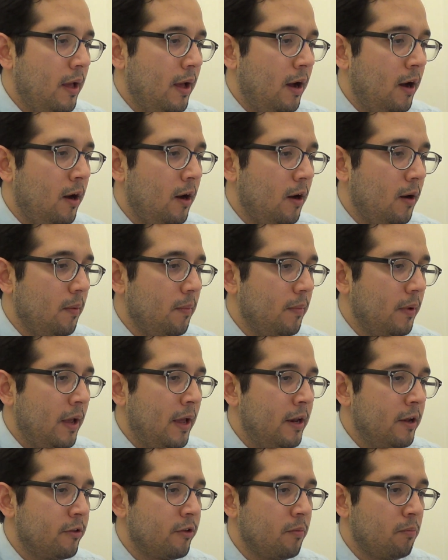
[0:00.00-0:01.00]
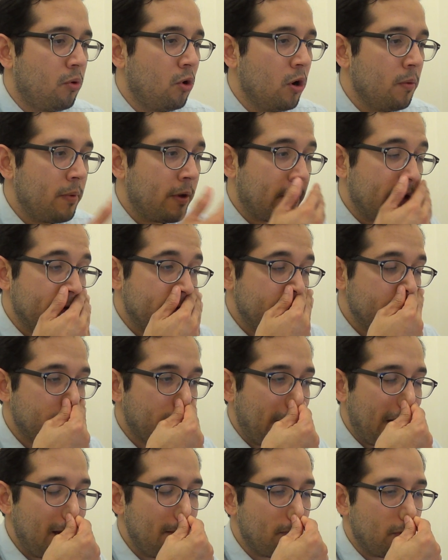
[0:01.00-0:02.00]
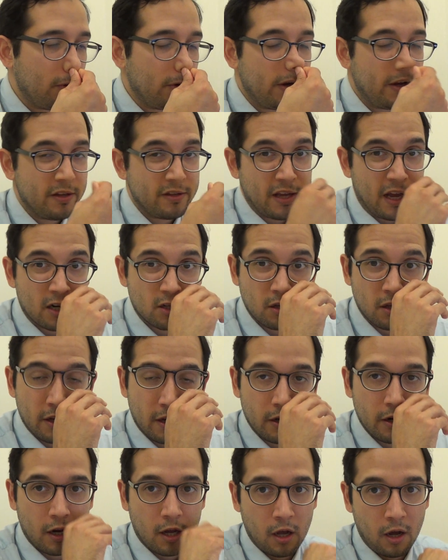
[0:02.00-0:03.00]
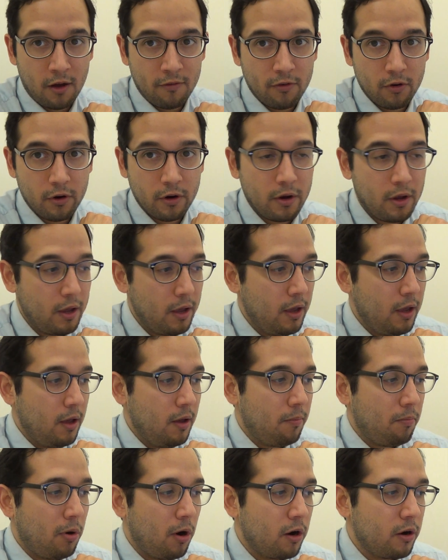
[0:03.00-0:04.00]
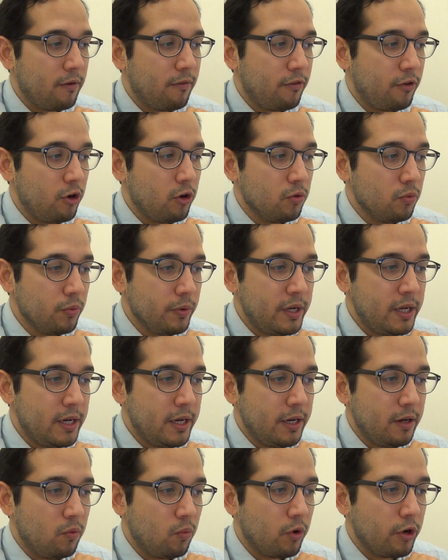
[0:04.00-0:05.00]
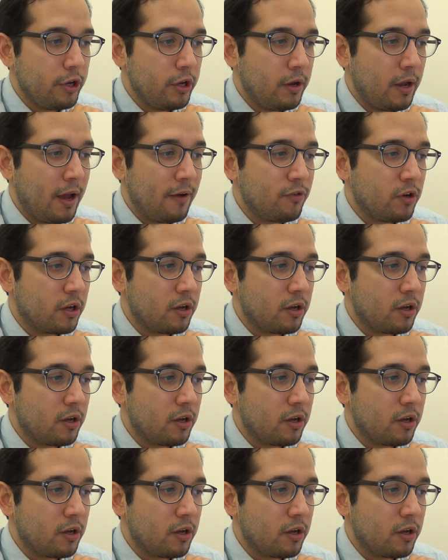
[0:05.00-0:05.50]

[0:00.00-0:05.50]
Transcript: And it's important because this paper is actually going to cover part of your reading where you have to